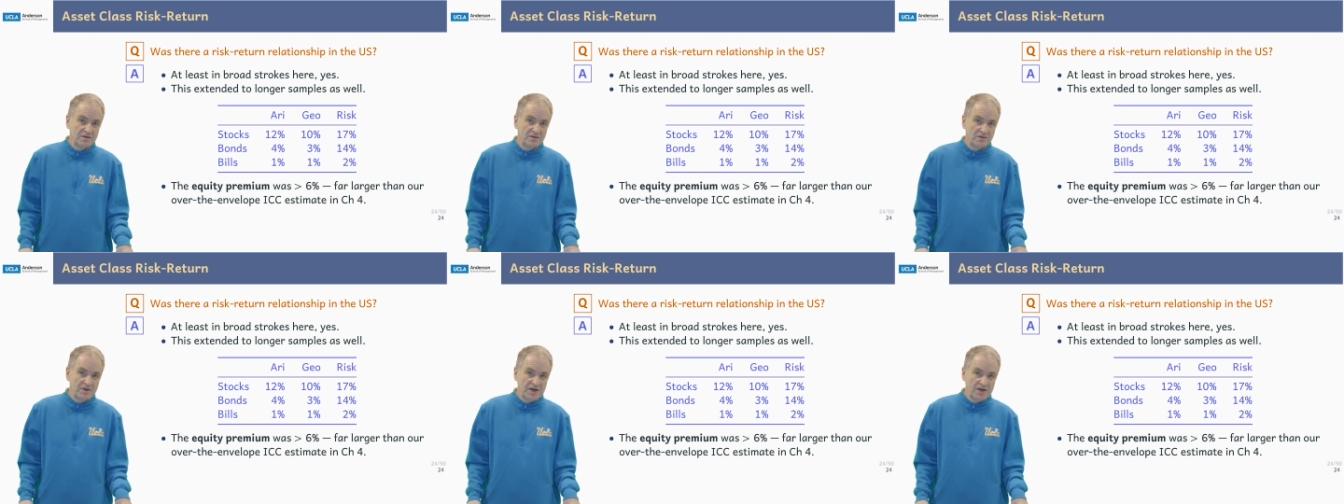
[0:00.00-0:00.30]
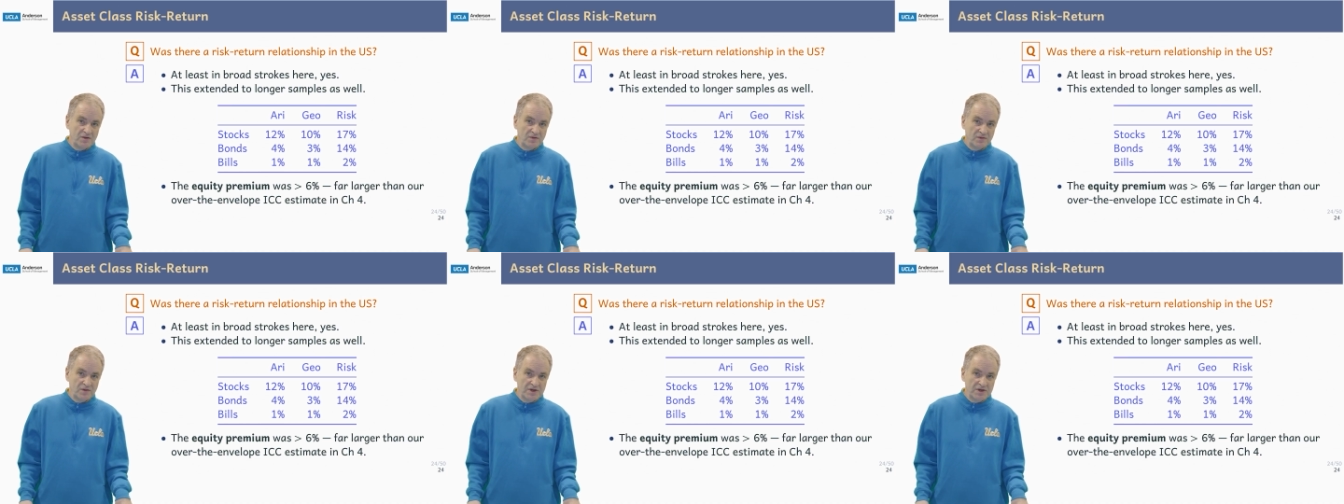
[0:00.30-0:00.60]
rate
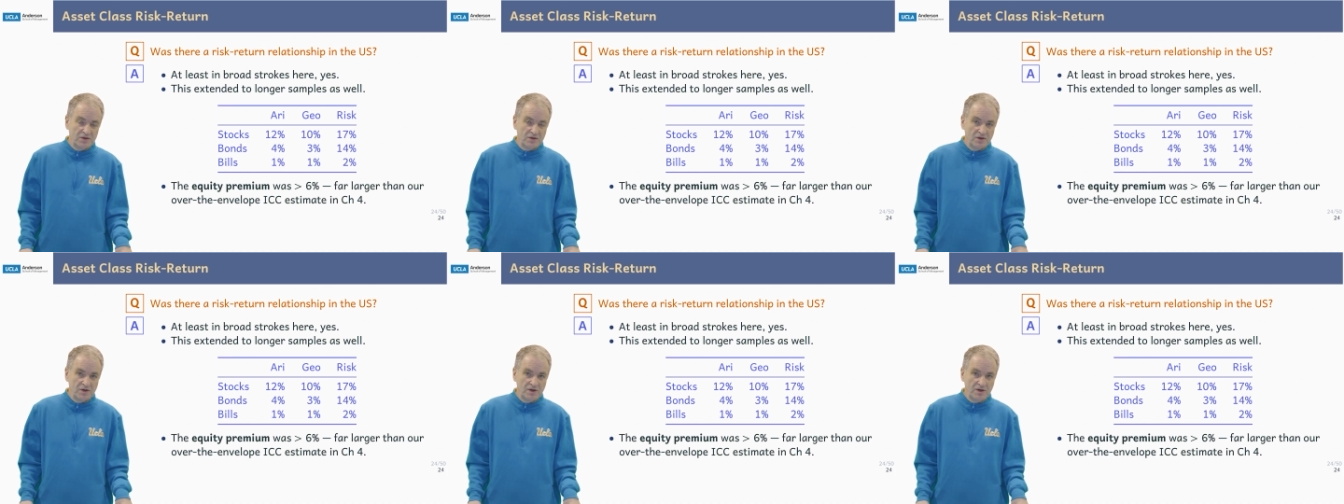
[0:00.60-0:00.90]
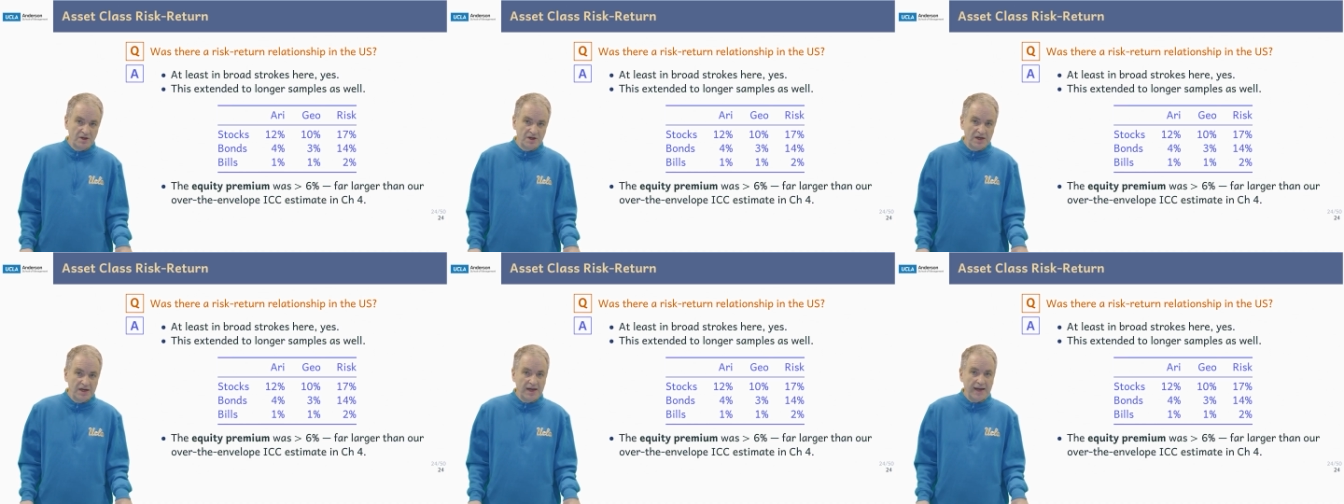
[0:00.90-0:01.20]
of
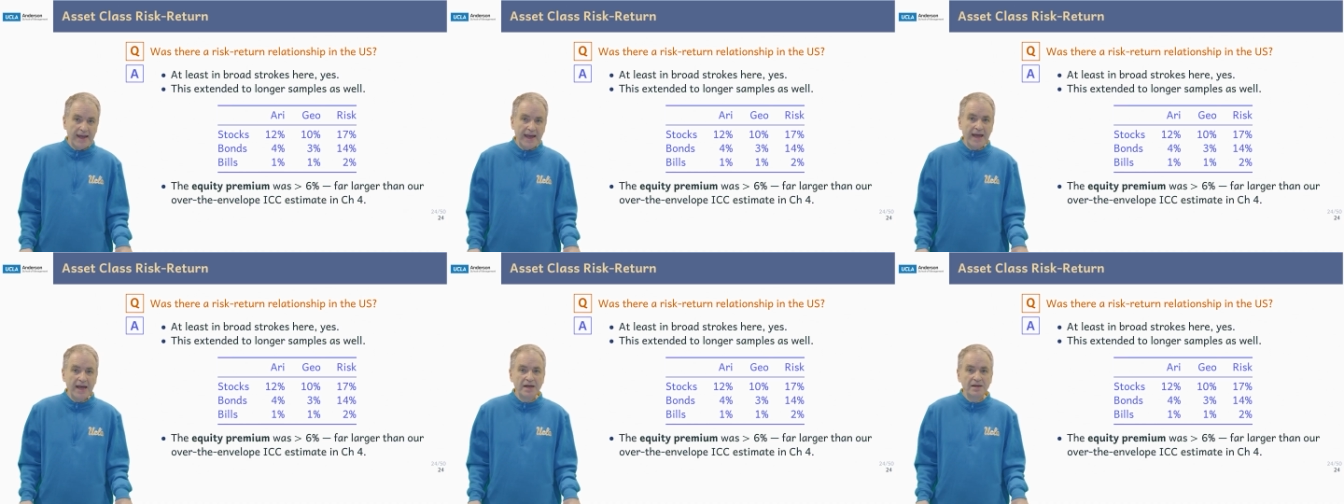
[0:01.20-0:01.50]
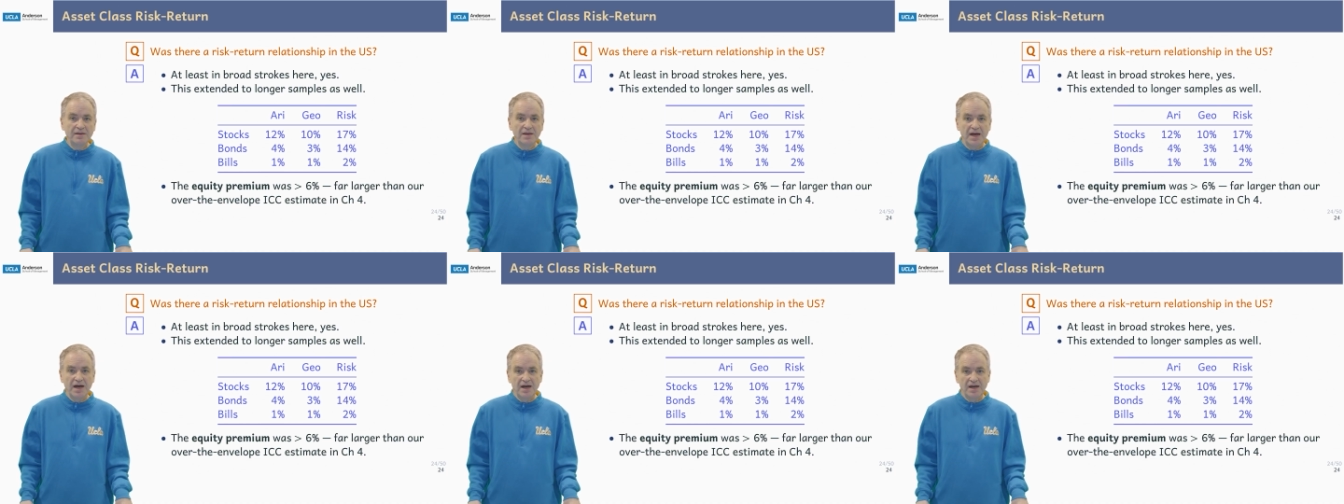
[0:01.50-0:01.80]
return and
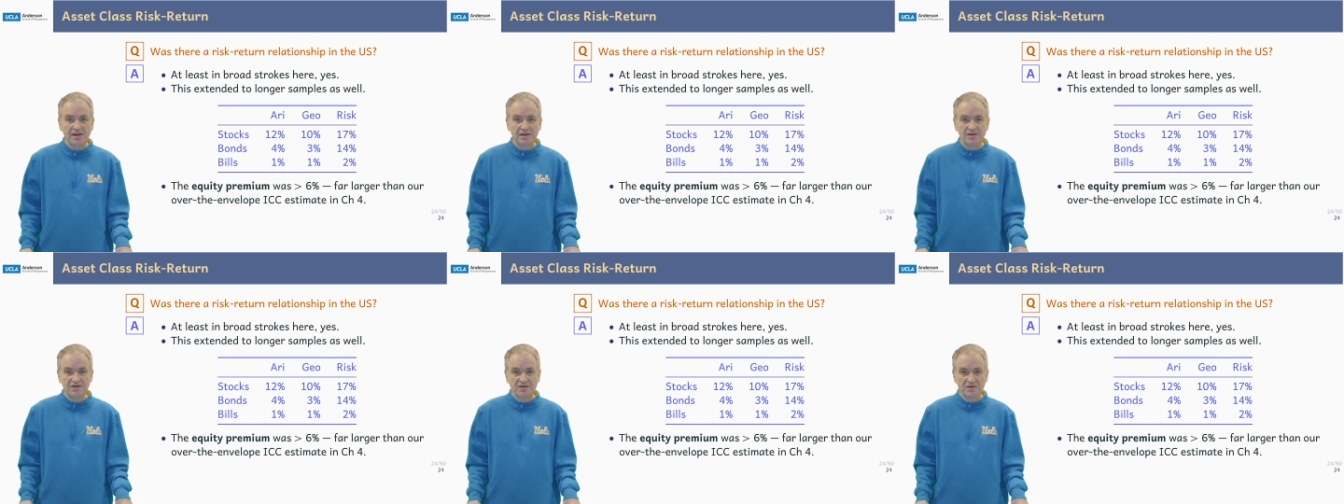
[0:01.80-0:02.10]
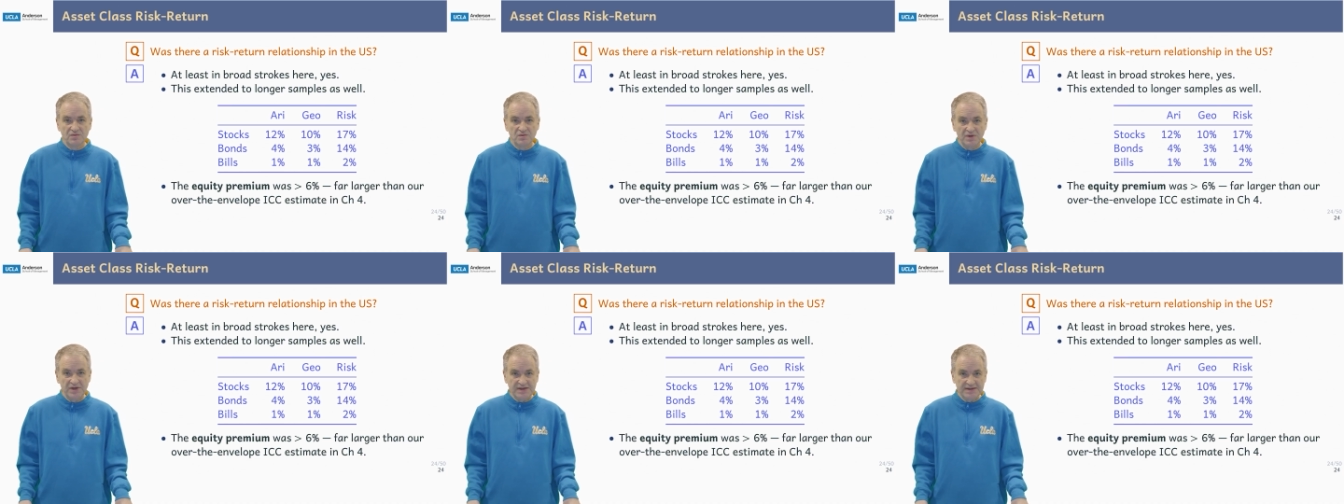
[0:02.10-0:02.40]
the
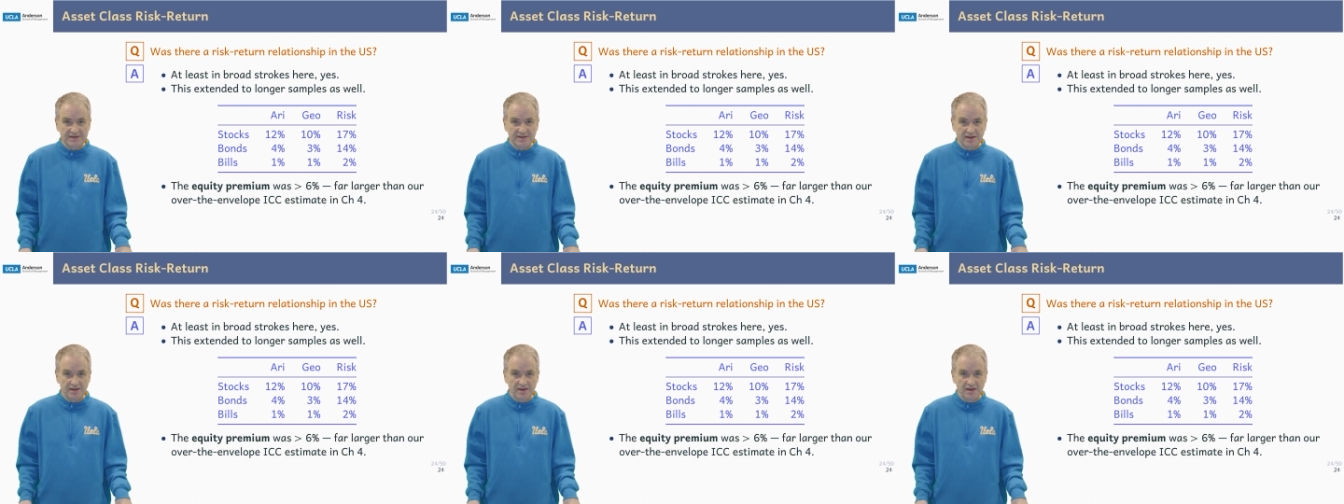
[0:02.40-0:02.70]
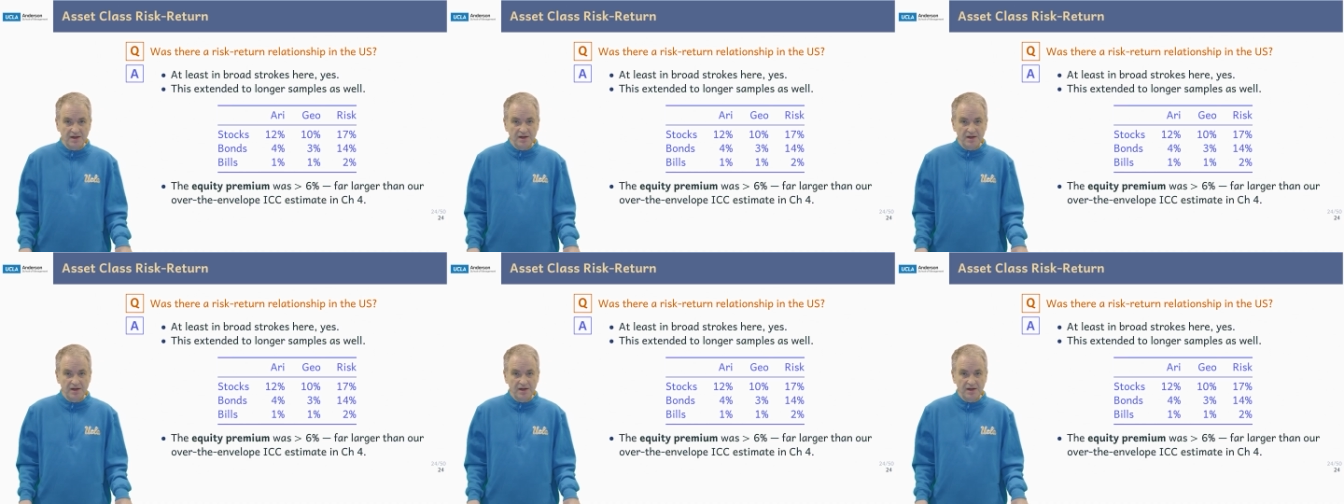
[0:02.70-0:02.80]
highest risk.